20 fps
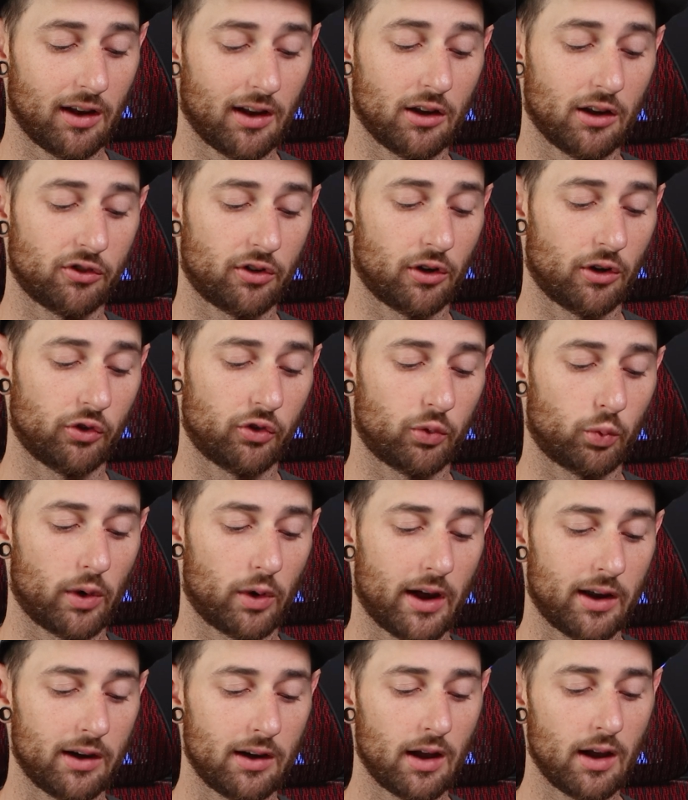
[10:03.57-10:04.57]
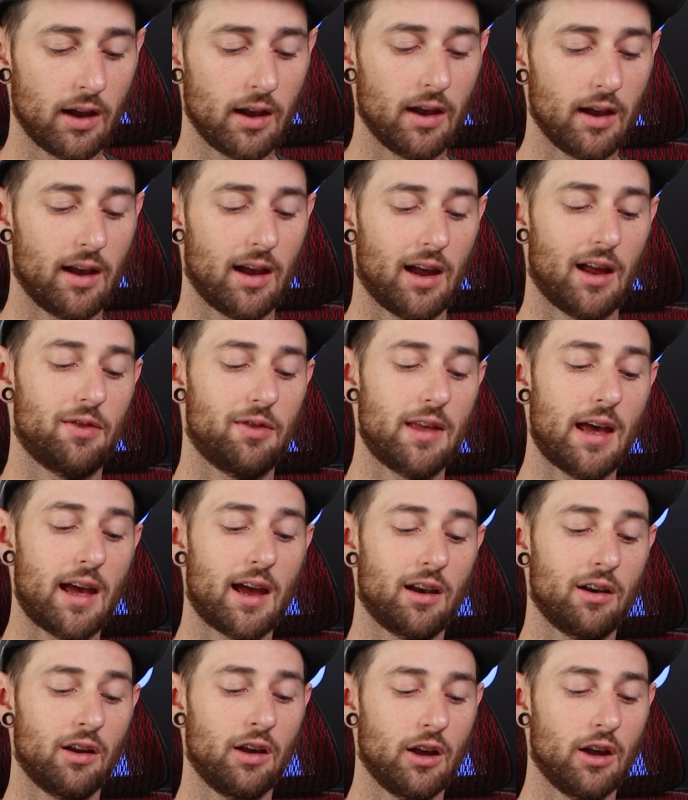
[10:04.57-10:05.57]
and it turns red. And
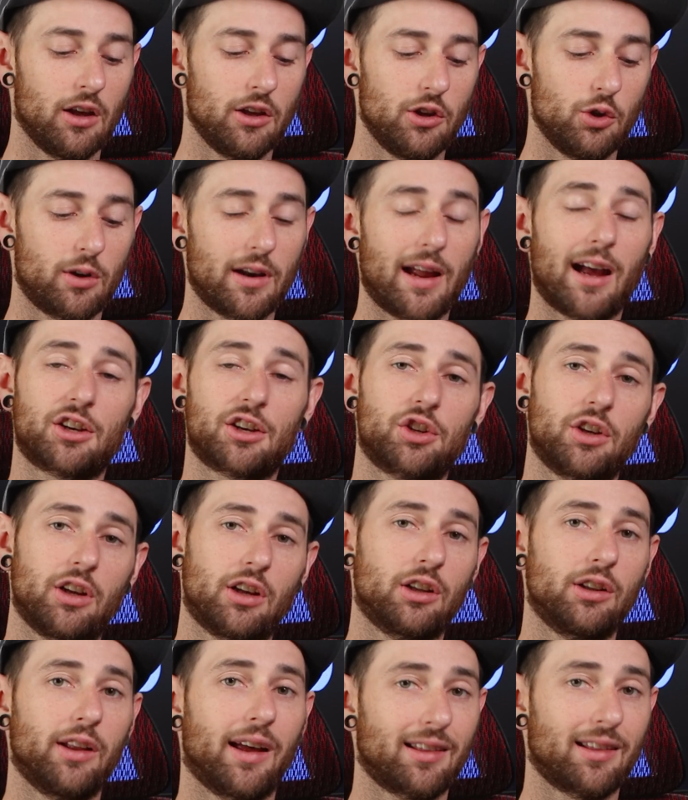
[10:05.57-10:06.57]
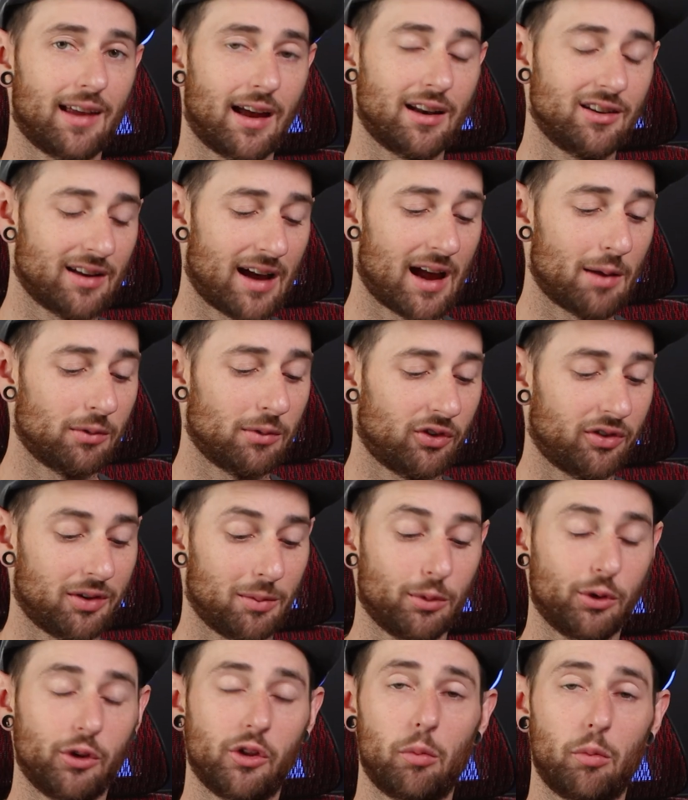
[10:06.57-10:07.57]
then you can actually click that diamond
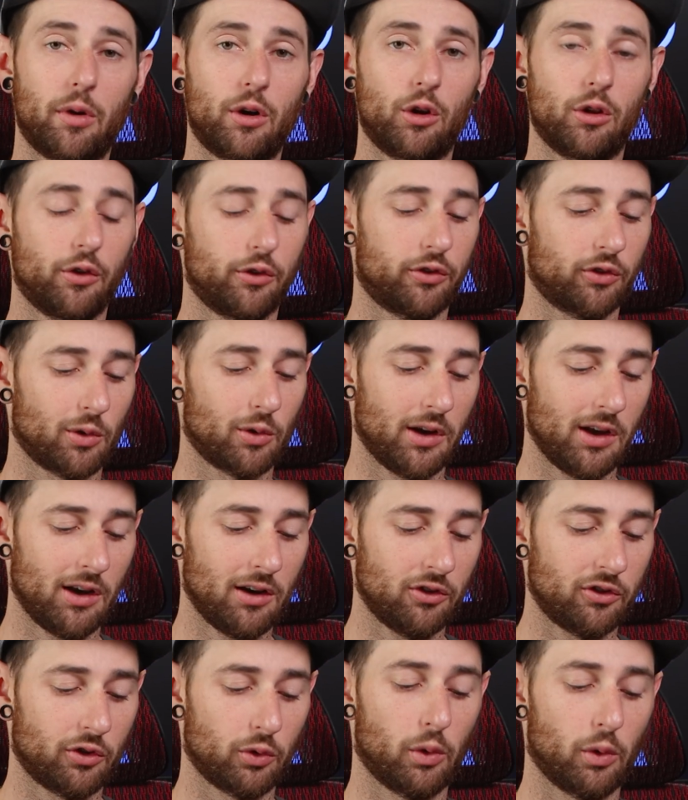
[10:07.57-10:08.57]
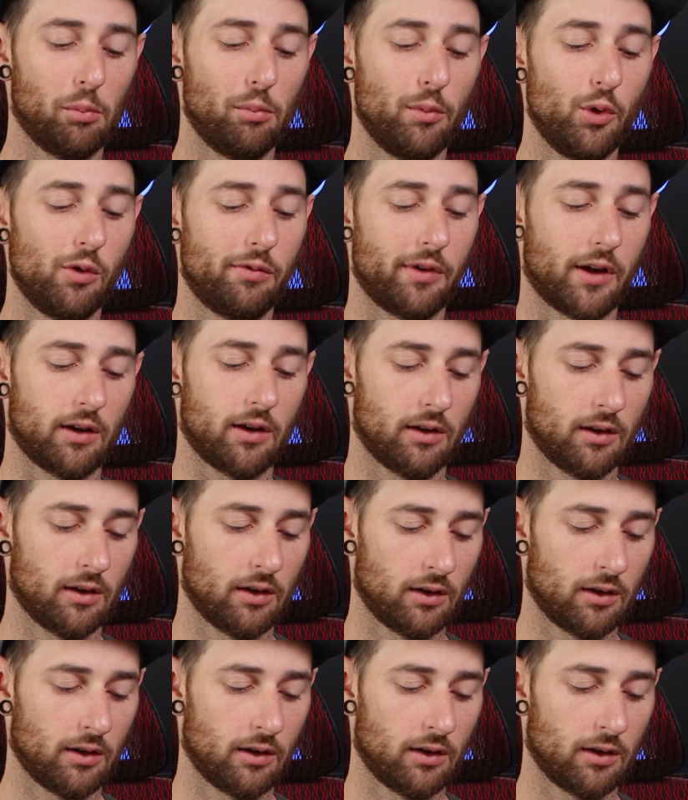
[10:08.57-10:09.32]
symbol in the middle of the screen to remove it.